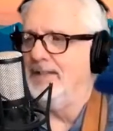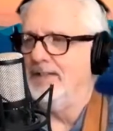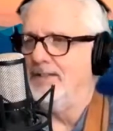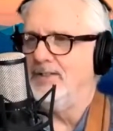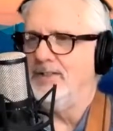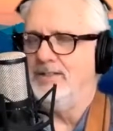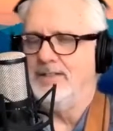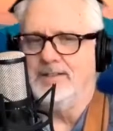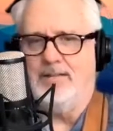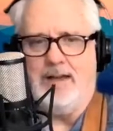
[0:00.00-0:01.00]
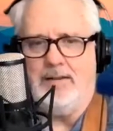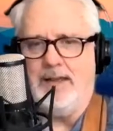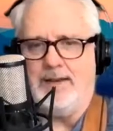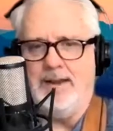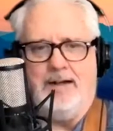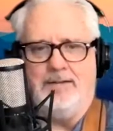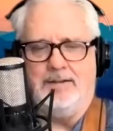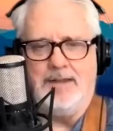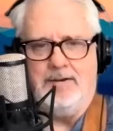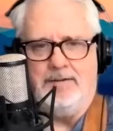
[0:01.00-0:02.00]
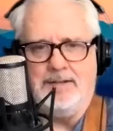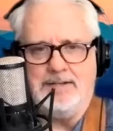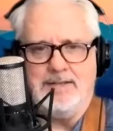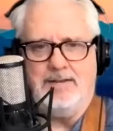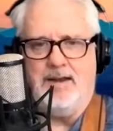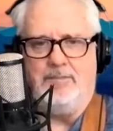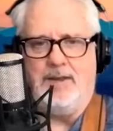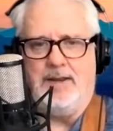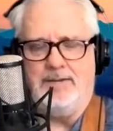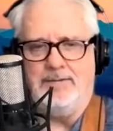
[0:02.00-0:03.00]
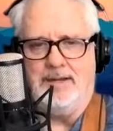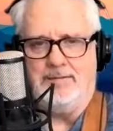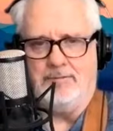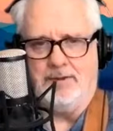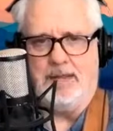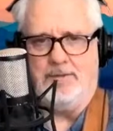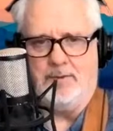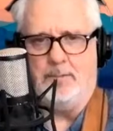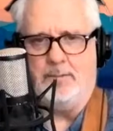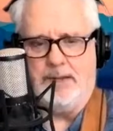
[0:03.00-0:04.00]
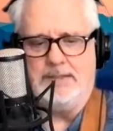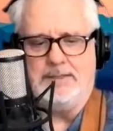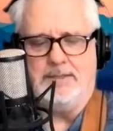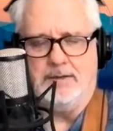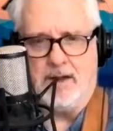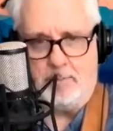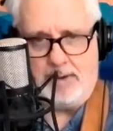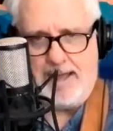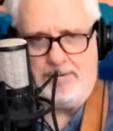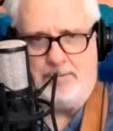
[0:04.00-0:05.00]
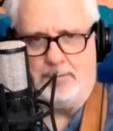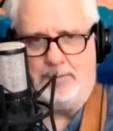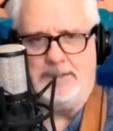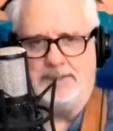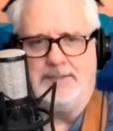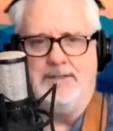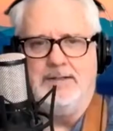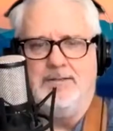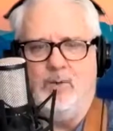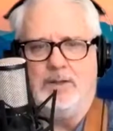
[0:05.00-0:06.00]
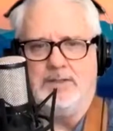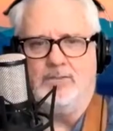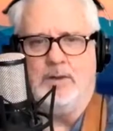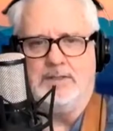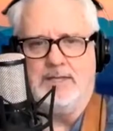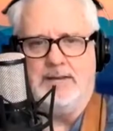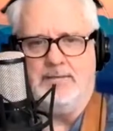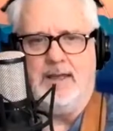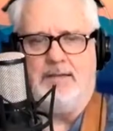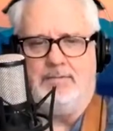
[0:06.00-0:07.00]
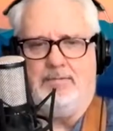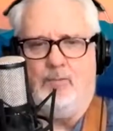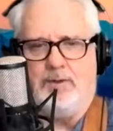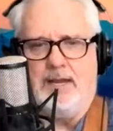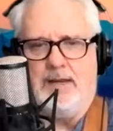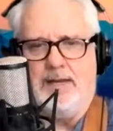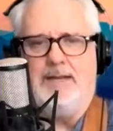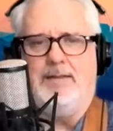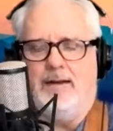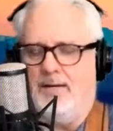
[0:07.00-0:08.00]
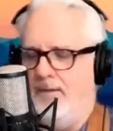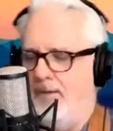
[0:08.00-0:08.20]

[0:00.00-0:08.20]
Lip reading: She's a lot like Nell and Nell and the Teacup. They're looking for a place and they're coming out of a place once they get what they need there.